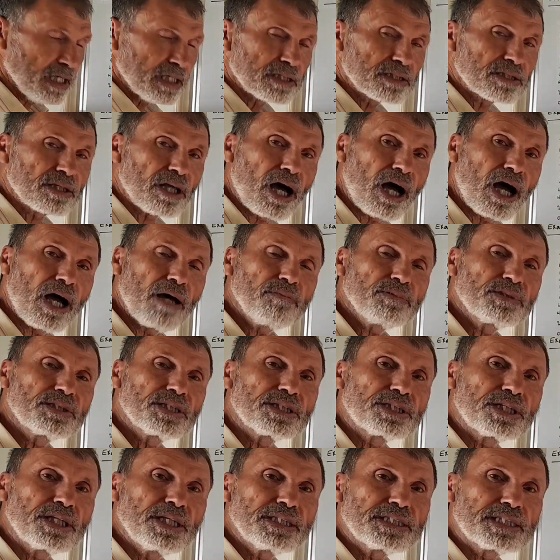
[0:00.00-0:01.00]
times
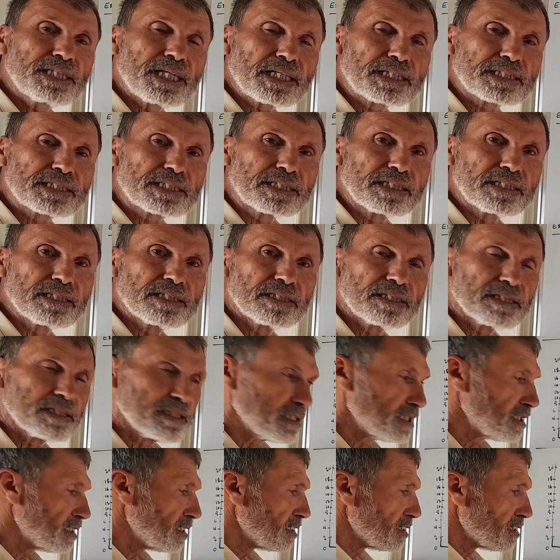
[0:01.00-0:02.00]
360.
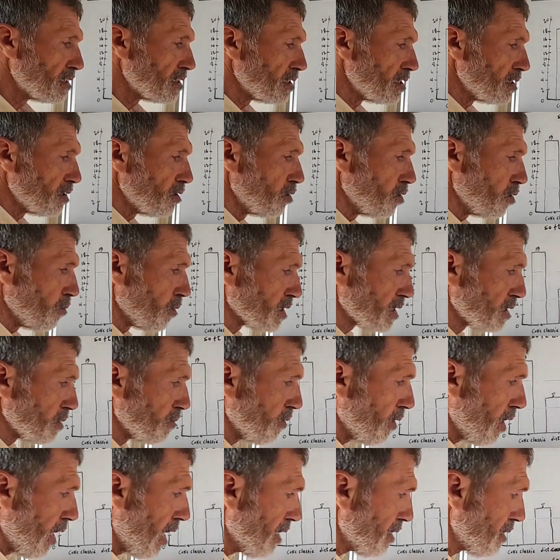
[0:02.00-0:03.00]

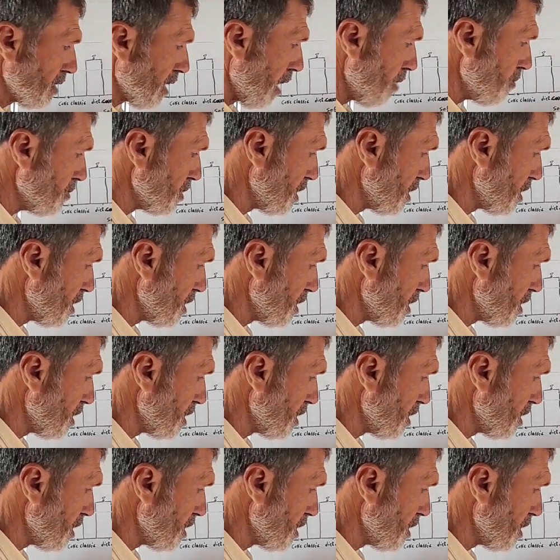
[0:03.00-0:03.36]
Multiply times